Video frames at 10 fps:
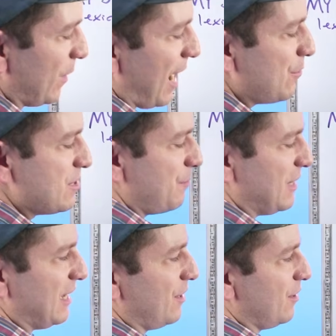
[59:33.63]
when I was a
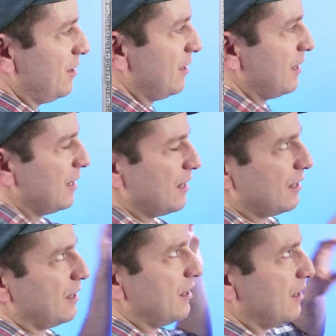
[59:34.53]
beginner,
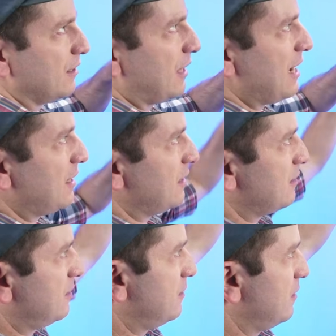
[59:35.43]
like
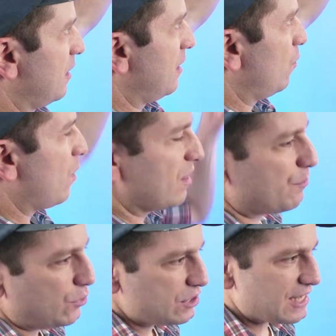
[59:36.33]
the one of
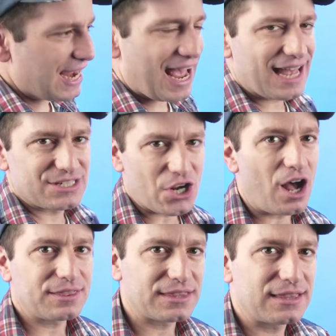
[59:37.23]
the books I had
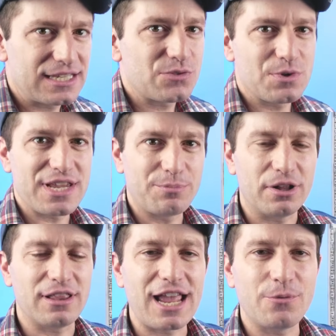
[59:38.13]
taught that this was a
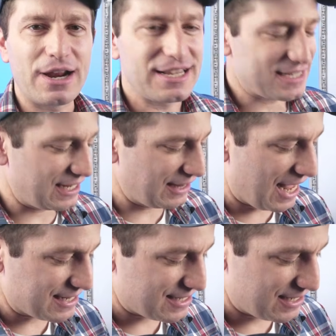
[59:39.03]
polite way to say
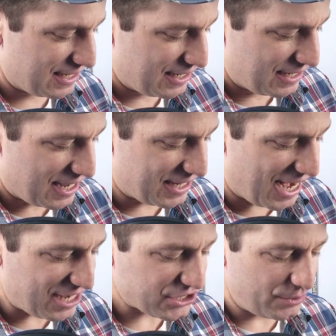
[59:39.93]
let's. And then
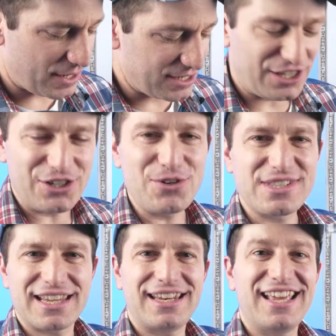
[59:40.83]
I actually went and
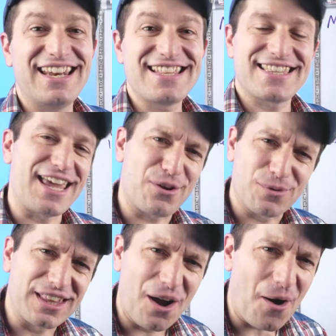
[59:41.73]
used it, and it's like really